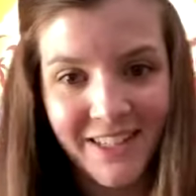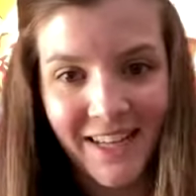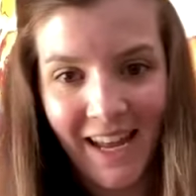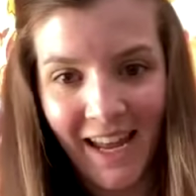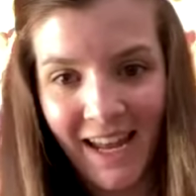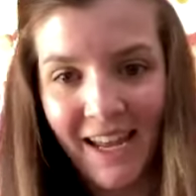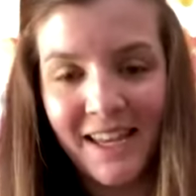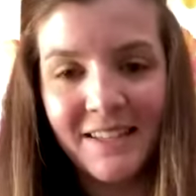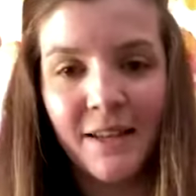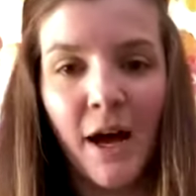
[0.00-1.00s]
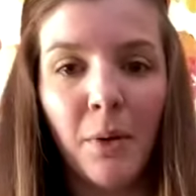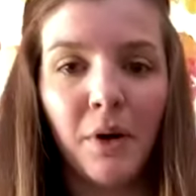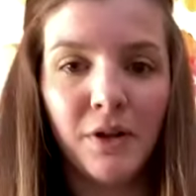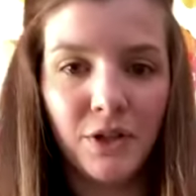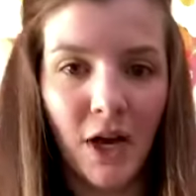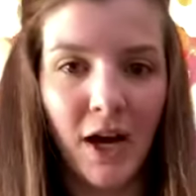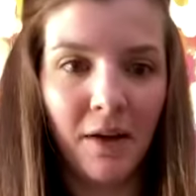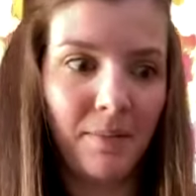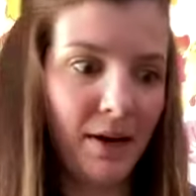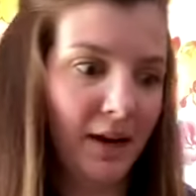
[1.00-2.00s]
today is our dog
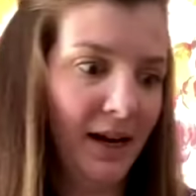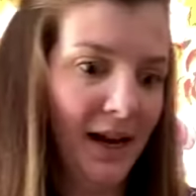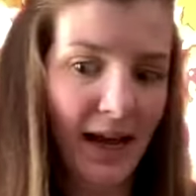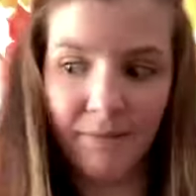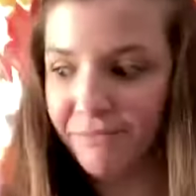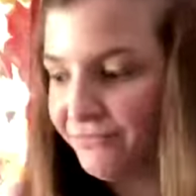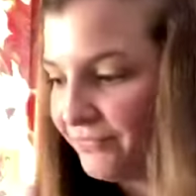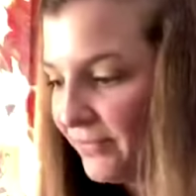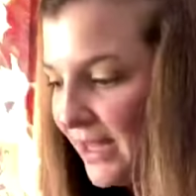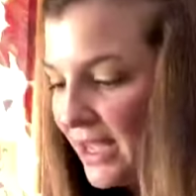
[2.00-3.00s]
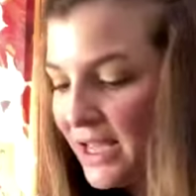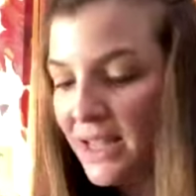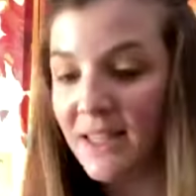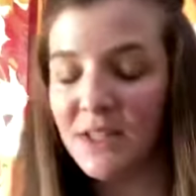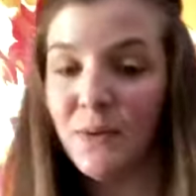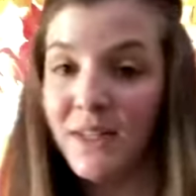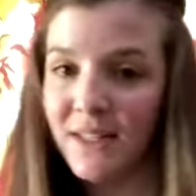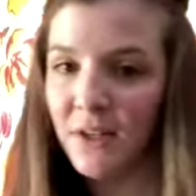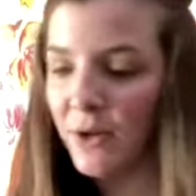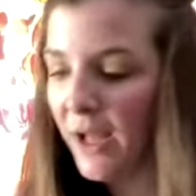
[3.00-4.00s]
marionette. This one is a
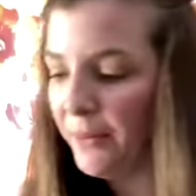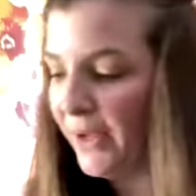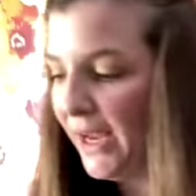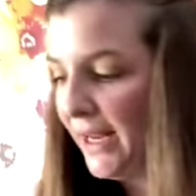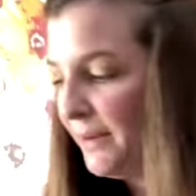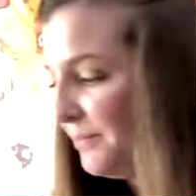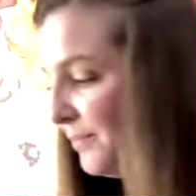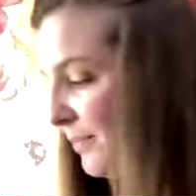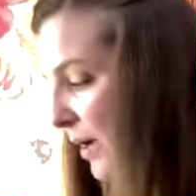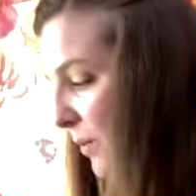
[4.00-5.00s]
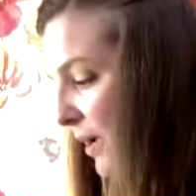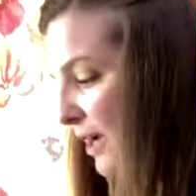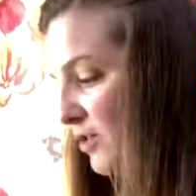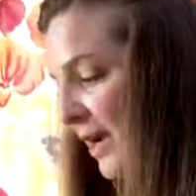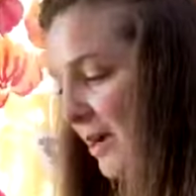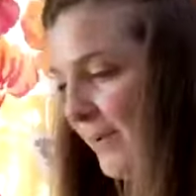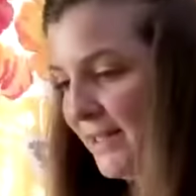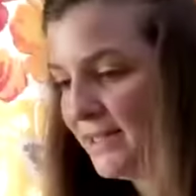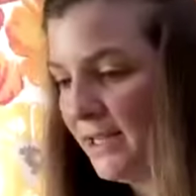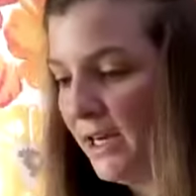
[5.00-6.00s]
little complicated, but we're gonna try our
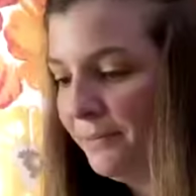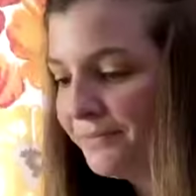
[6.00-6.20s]
best here.